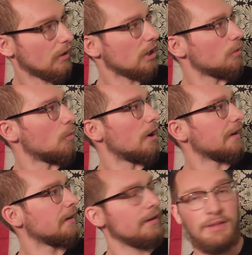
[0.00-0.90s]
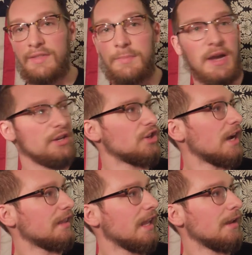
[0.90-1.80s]
Volume 1. It's by
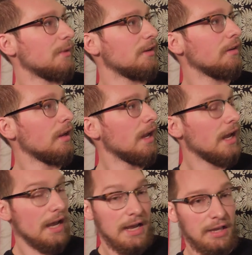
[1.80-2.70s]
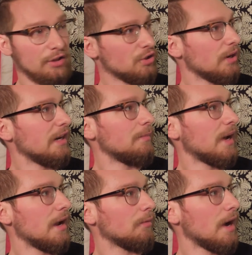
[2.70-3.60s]
John Layman, illustrated
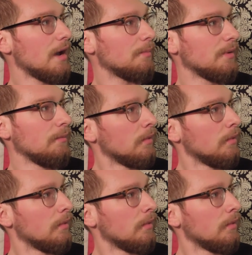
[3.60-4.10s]
by Rob